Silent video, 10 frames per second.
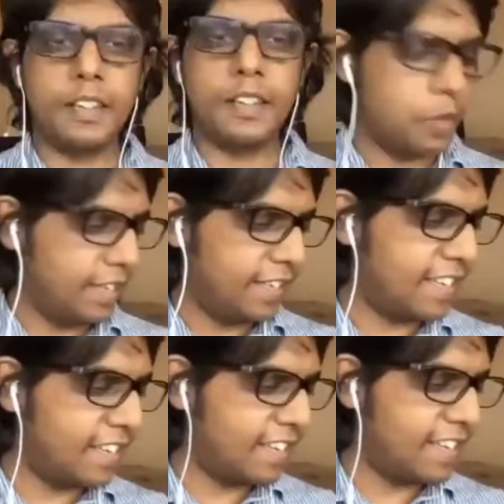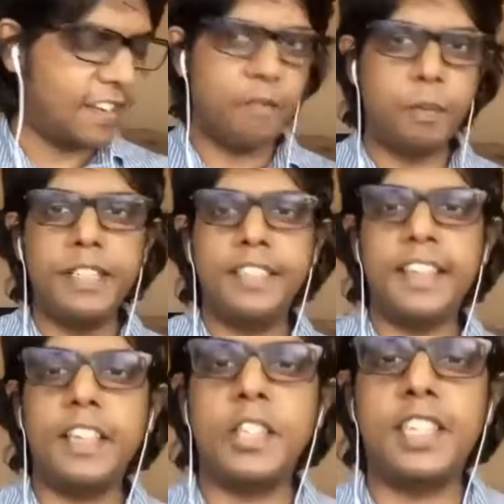going, everybody.
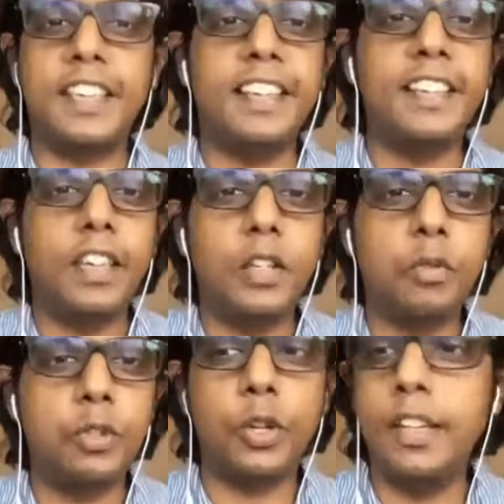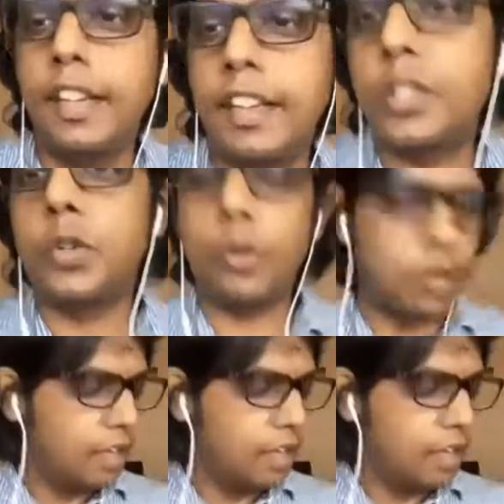Thanks for joining us. So,